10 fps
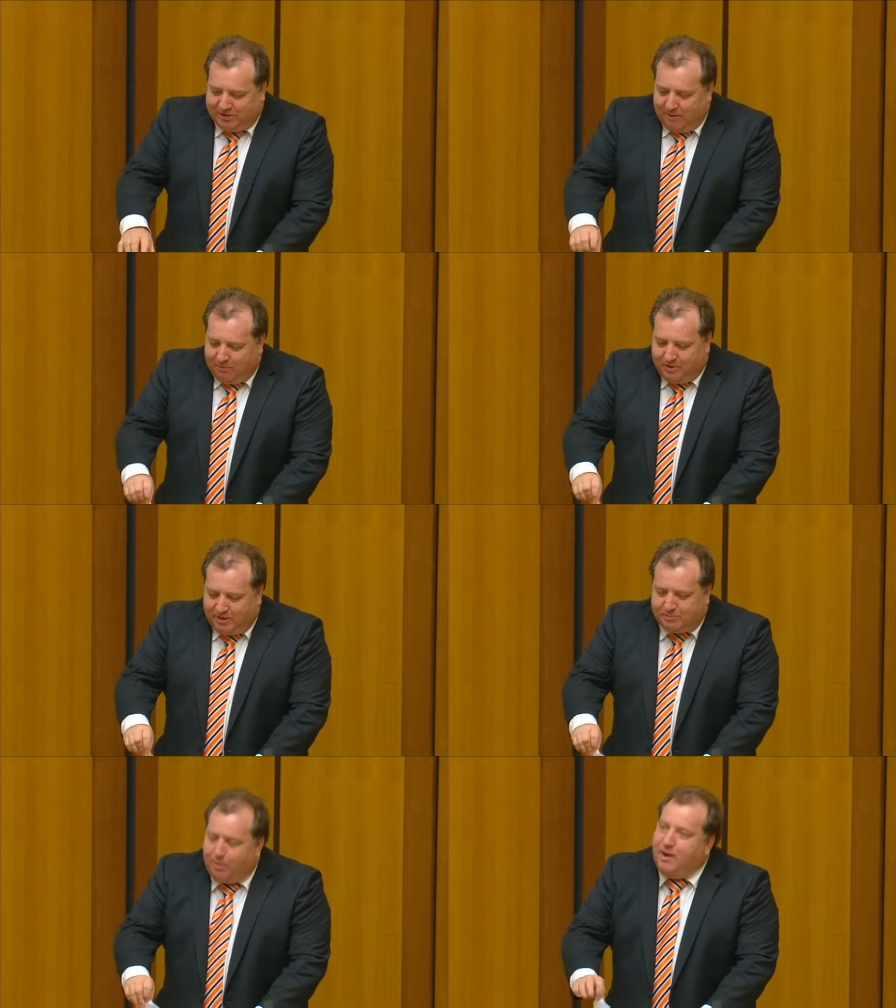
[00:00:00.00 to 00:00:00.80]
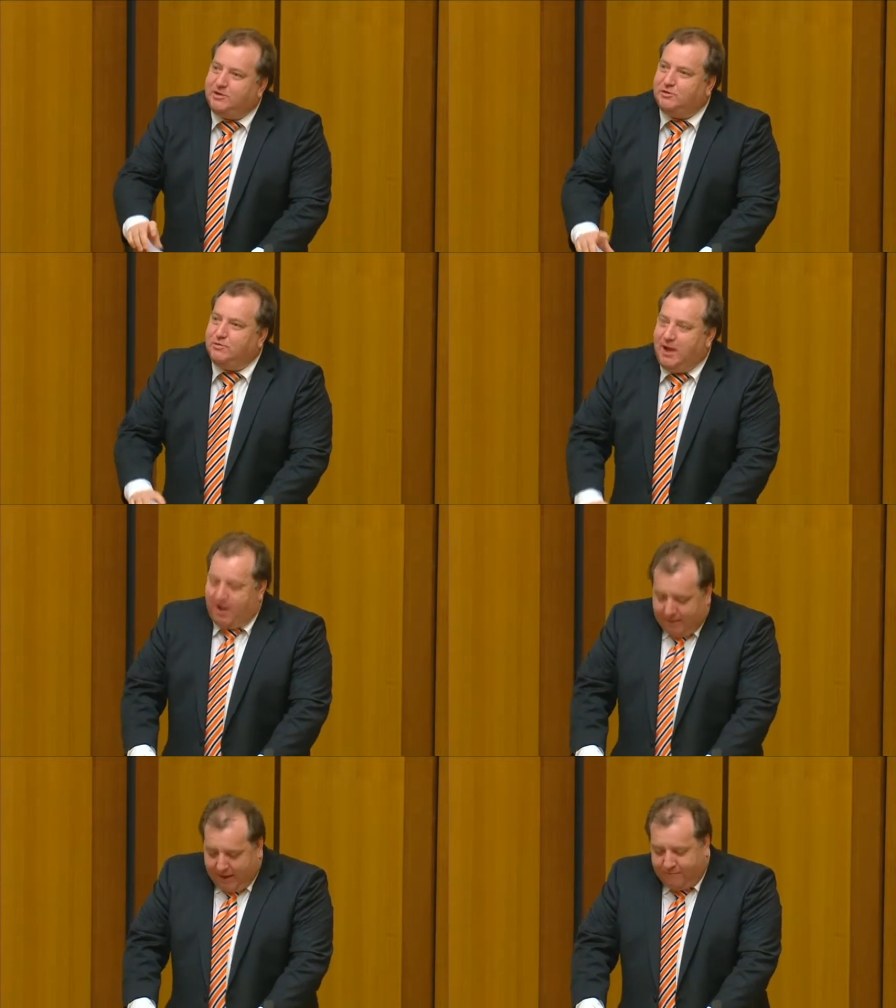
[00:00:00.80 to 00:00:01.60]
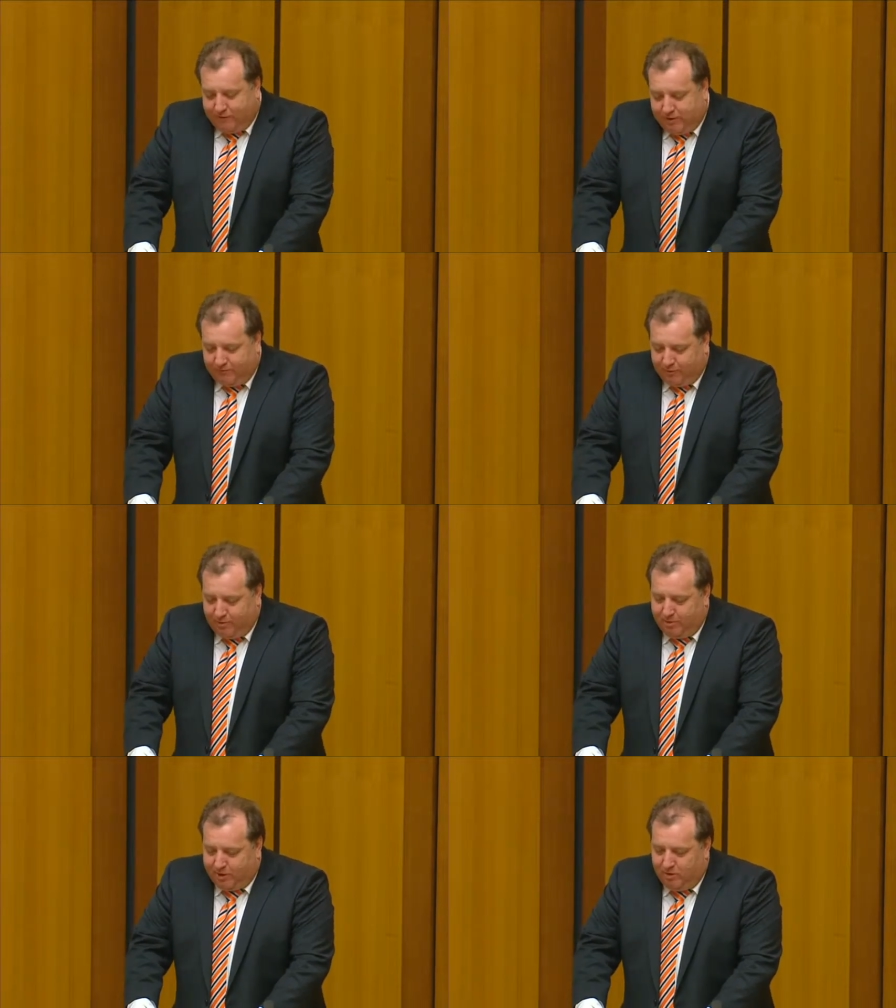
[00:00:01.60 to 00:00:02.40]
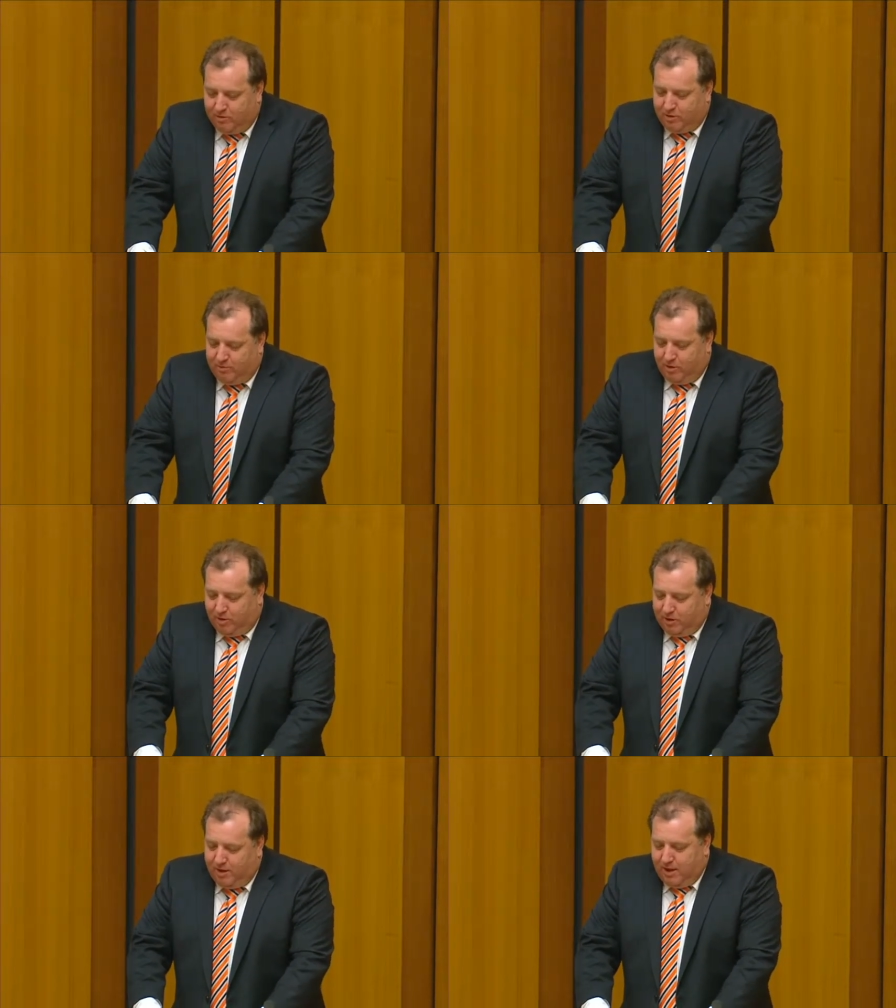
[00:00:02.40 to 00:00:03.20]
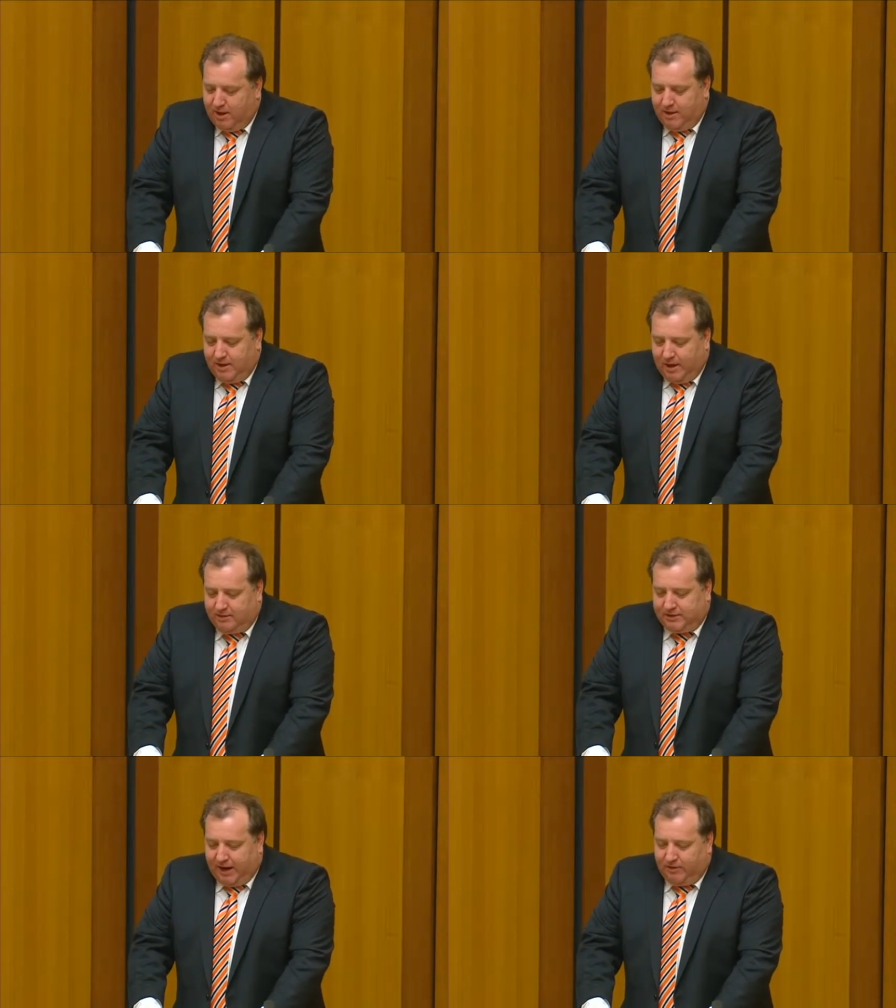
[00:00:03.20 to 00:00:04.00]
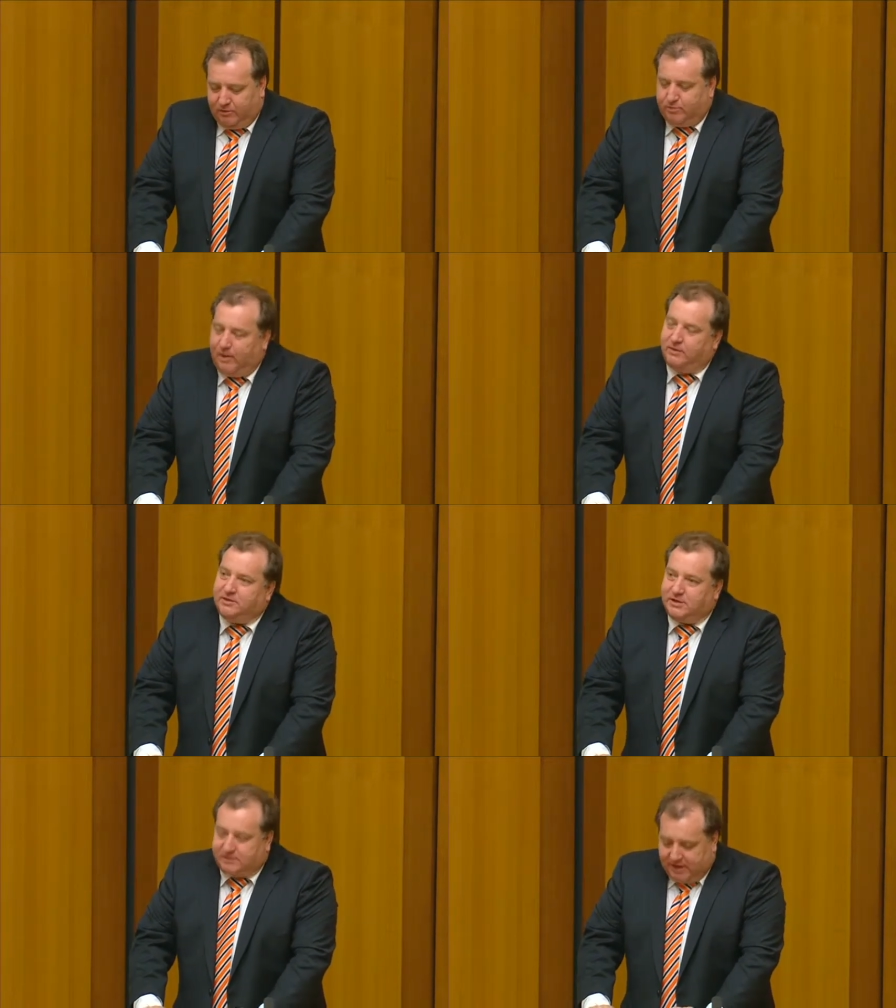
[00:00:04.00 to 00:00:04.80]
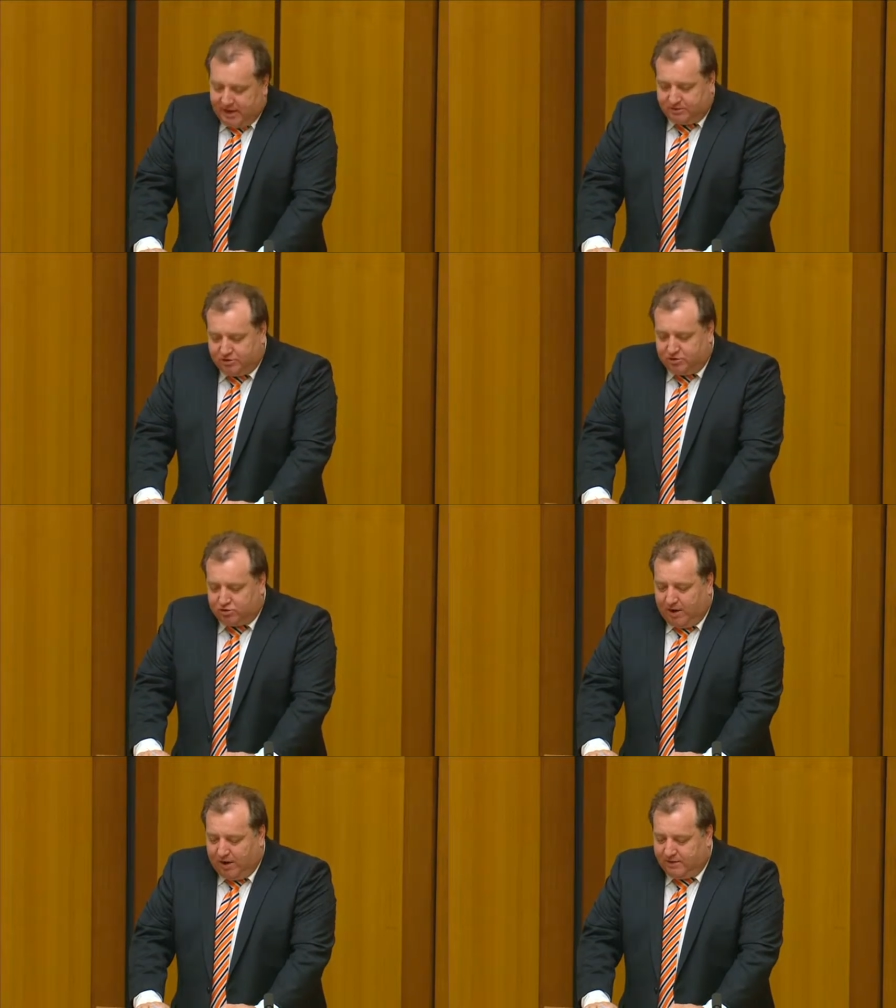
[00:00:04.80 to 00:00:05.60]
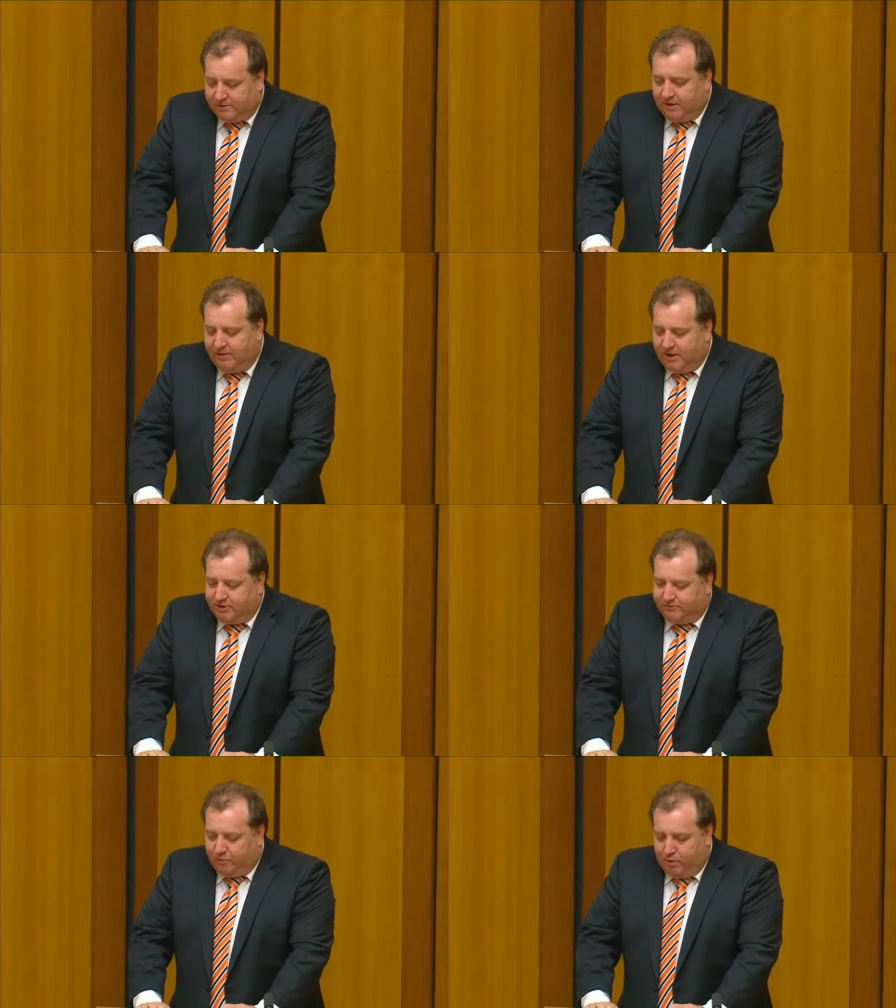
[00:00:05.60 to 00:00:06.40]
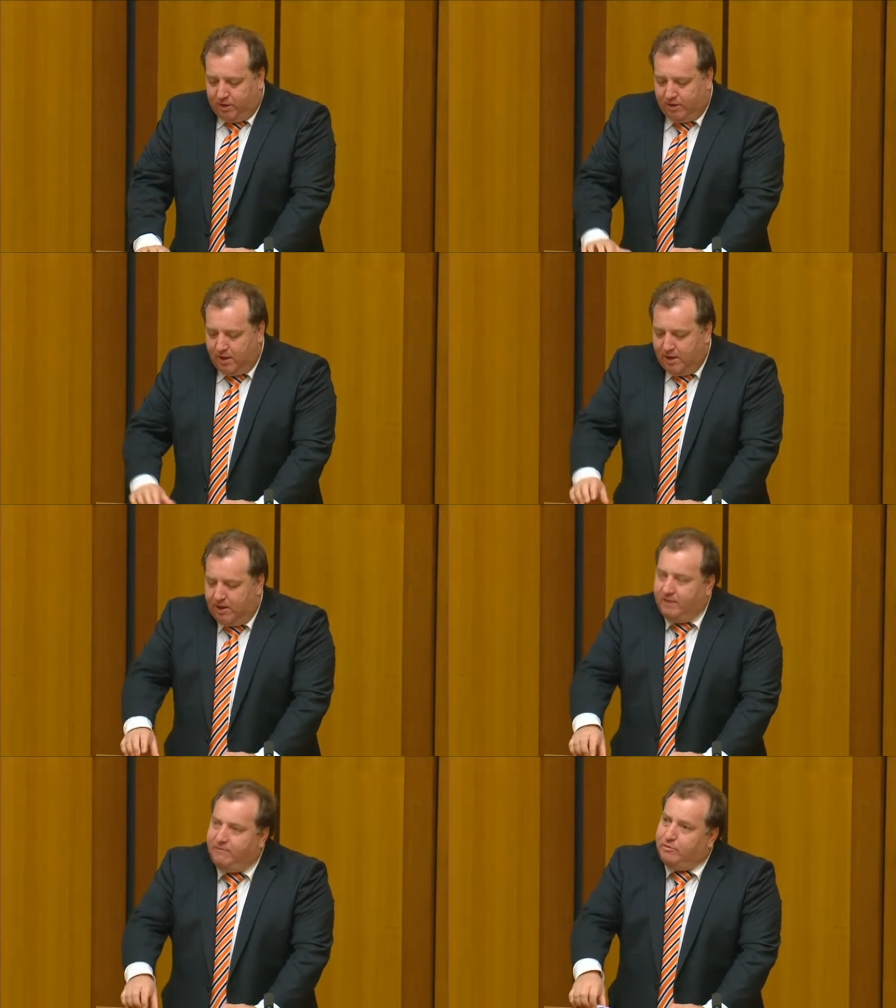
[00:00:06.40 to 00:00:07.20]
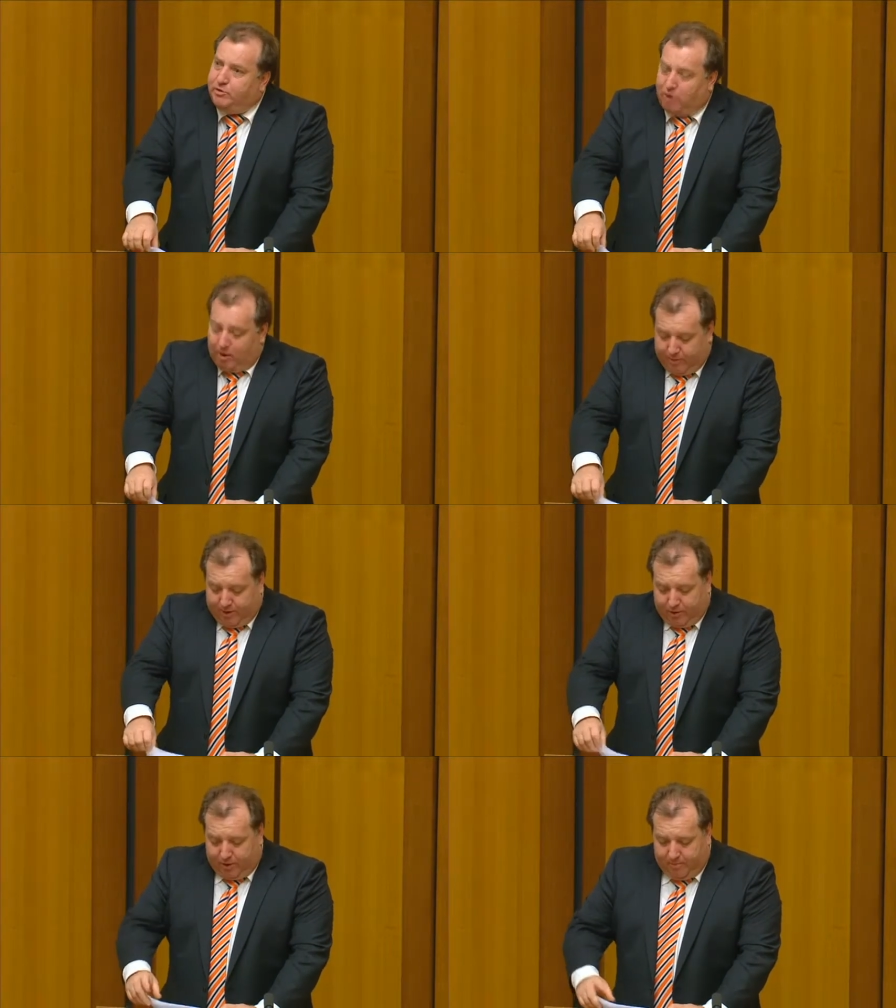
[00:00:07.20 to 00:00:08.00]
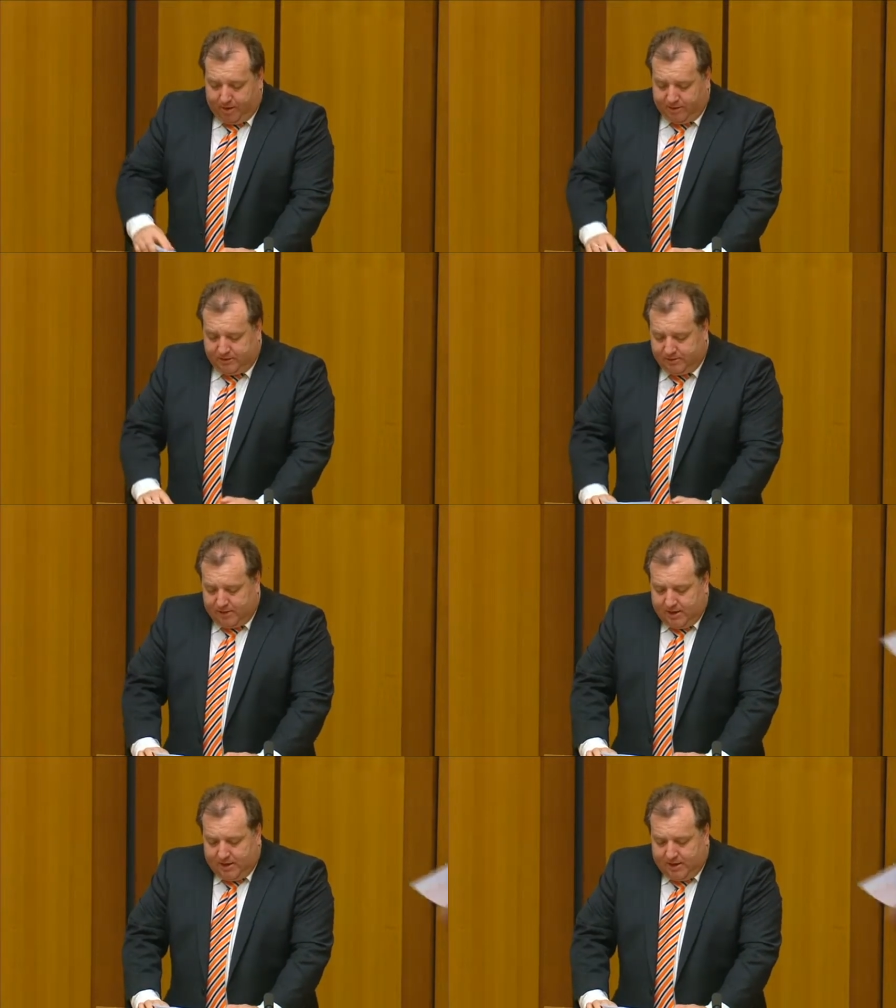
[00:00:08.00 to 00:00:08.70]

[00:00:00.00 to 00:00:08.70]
to chat with an inspirational young advocate from the McEwen community, young Tayte, who's one of the 6,000 Australians under the age of 14 living with type 1 diabetes.